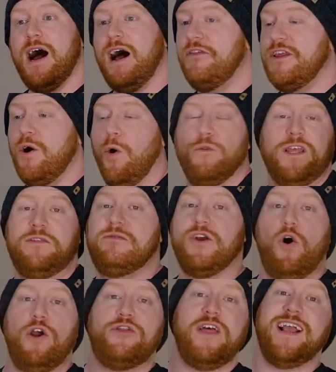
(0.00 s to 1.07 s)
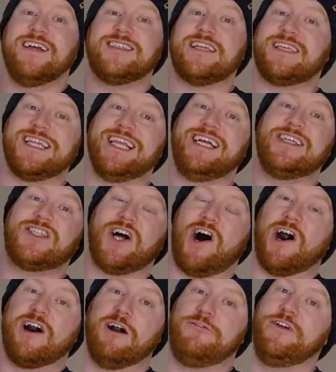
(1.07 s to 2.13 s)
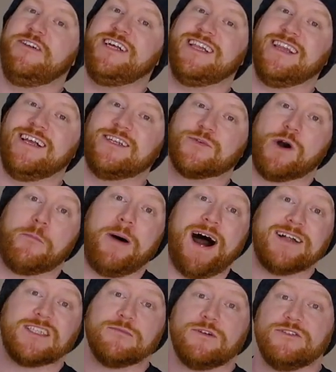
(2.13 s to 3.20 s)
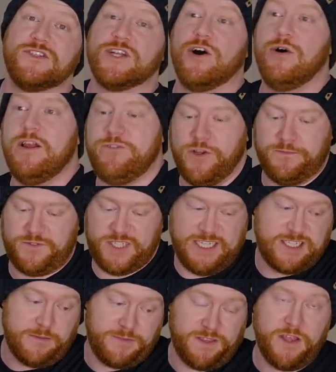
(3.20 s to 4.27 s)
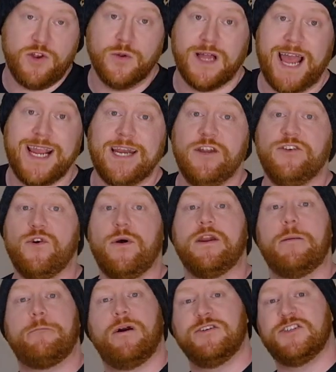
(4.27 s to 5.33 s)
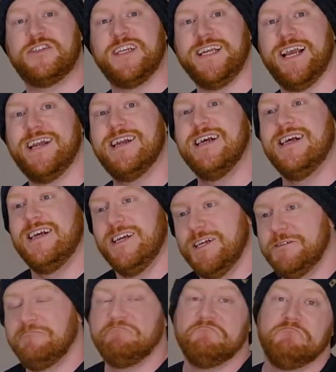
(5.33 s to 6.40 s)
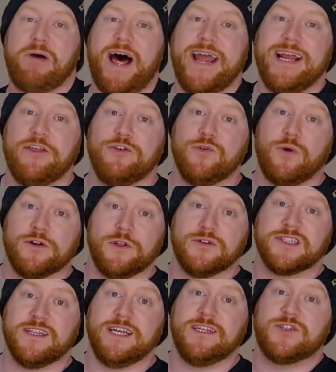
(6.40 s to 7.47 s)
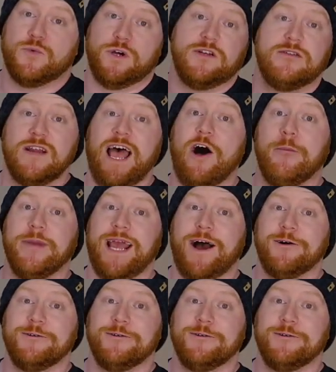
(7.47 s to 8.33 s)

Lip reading: The only thing is that the links are affiliate links where possible, so if you see something that you like and you do end up purchasing it, buying it through one of those links would help me out.